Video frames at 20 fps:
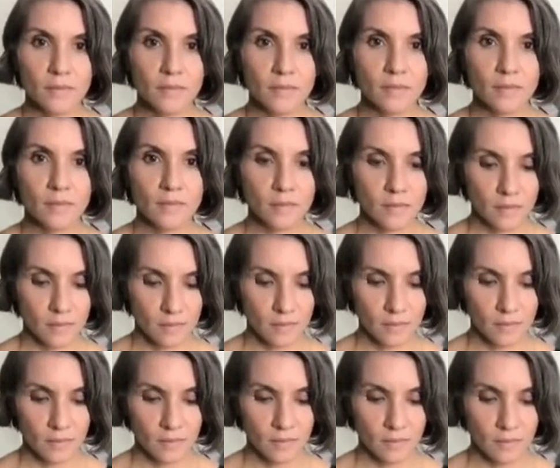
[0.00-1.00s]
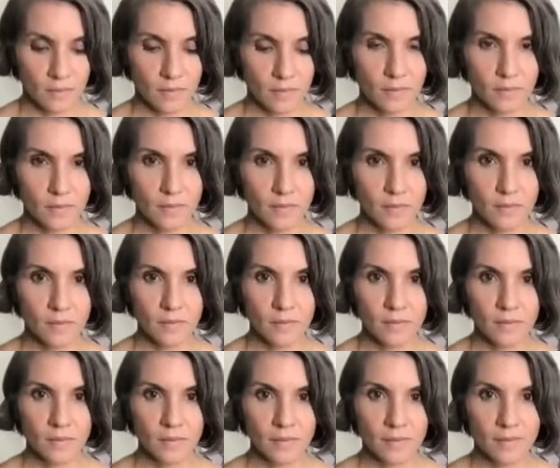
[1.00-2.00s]

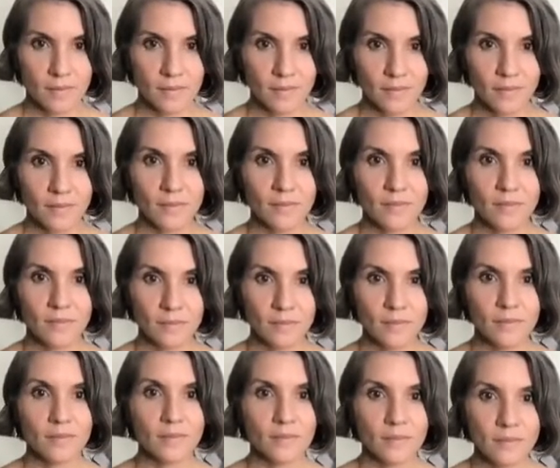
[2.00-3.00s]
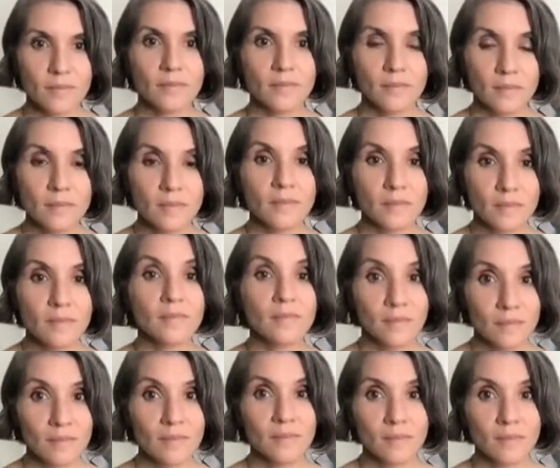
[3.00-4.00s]

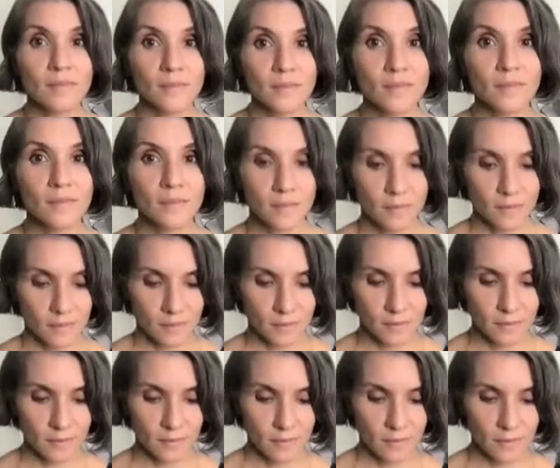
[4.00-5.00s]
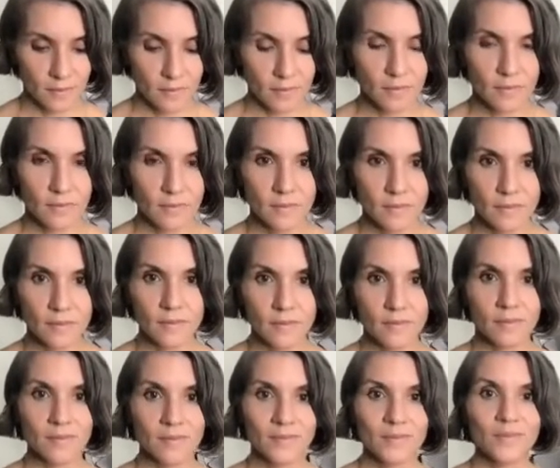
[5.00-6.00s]

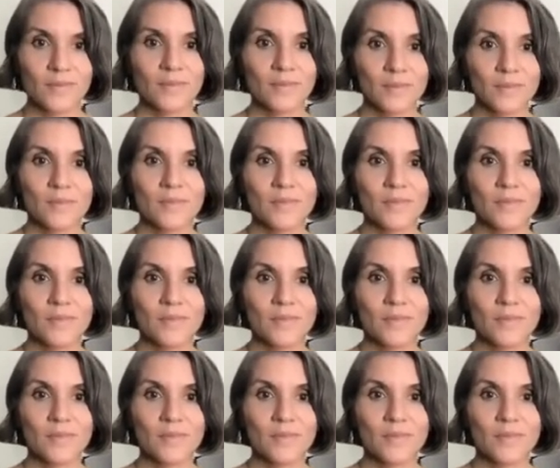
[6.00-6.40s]
(silent)